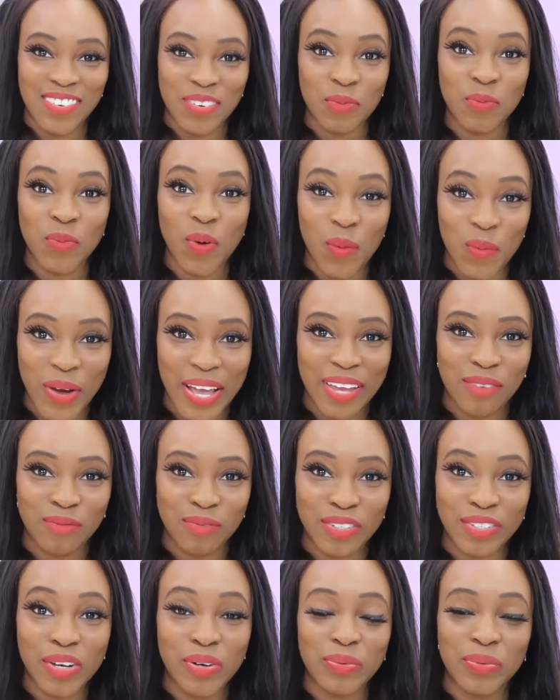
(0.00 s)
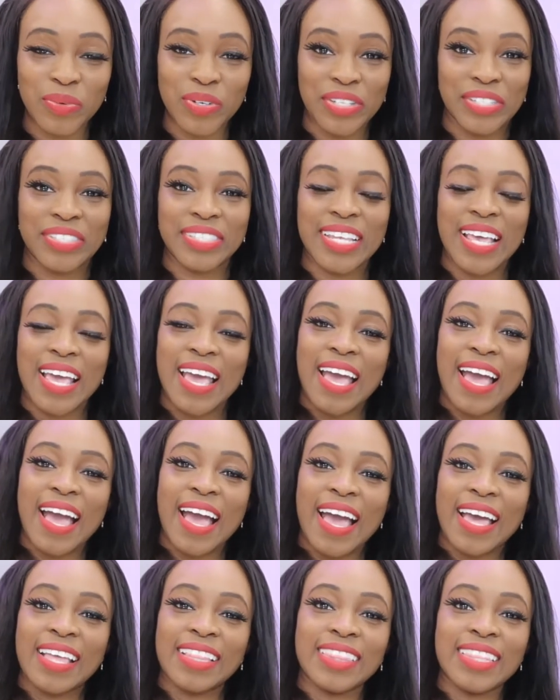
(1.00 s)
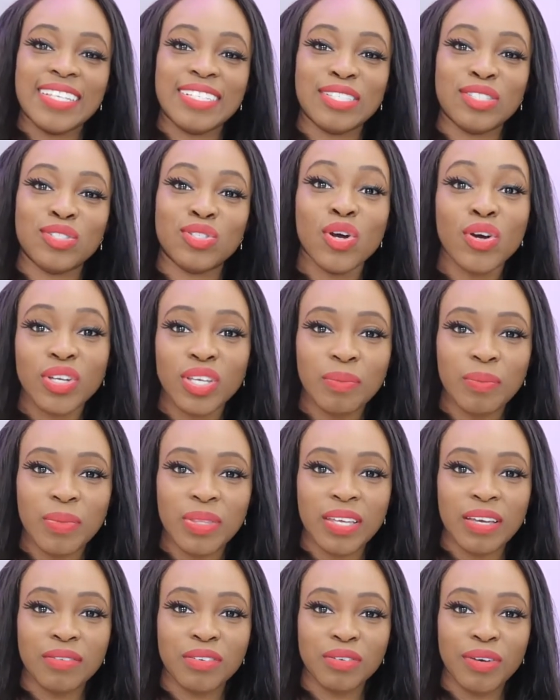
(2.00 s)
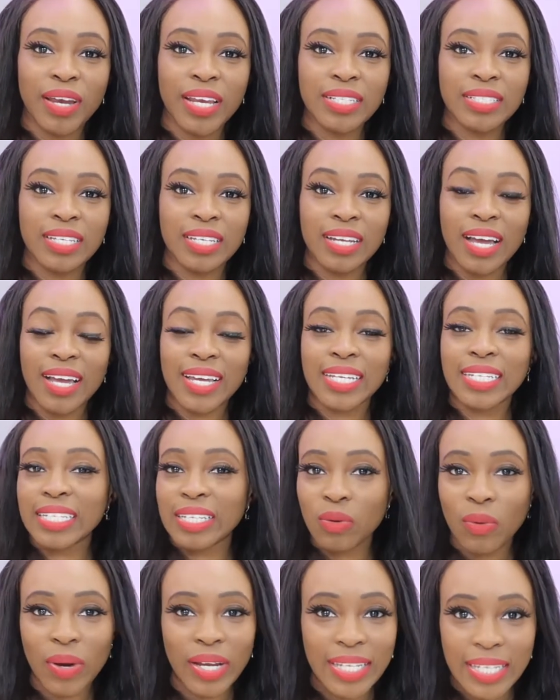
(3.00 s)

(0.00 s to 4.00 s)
what my end result was. And this document I created, I could quite